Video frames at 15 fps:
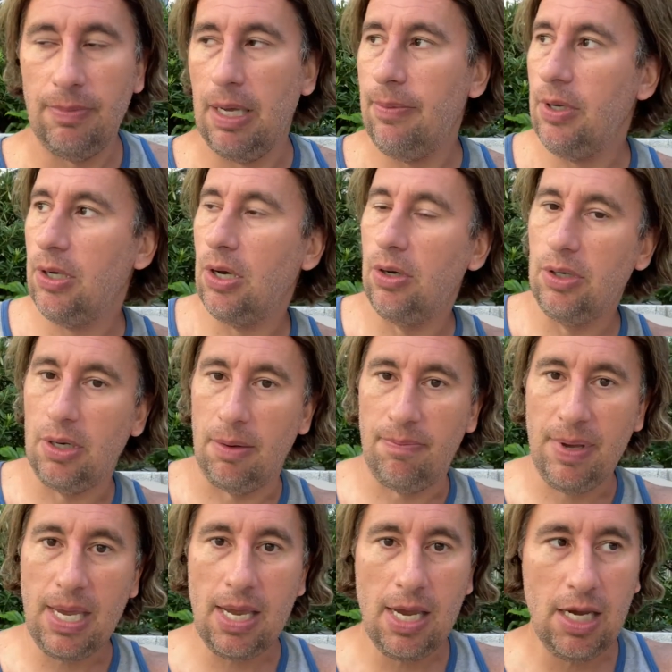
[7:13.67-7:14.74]
maybe you're going to the
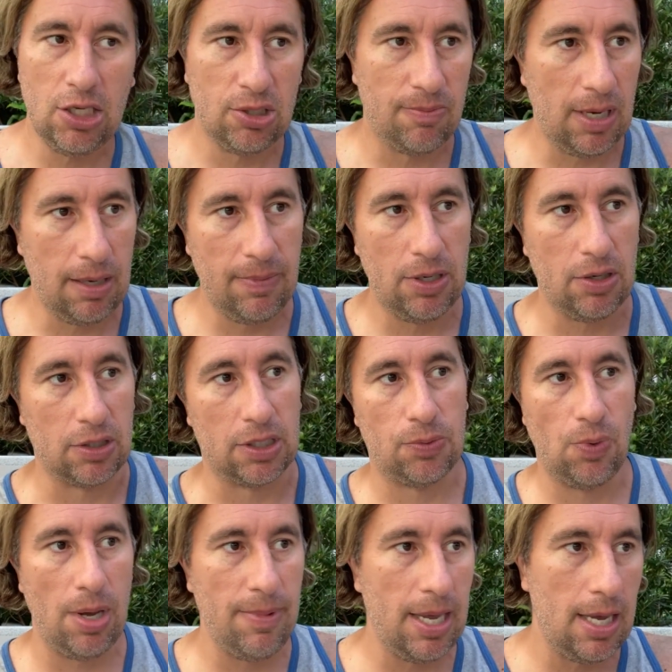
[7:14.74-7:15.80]
beach, maybe you're
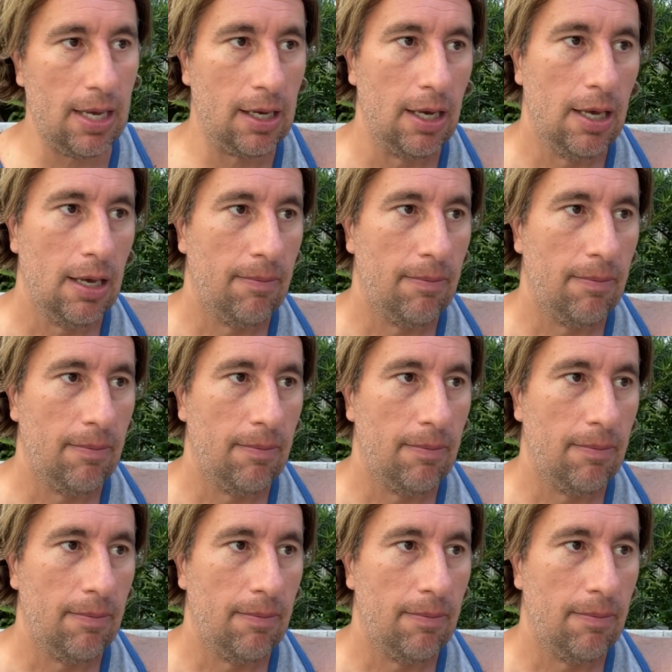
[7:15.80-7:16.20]
swimming,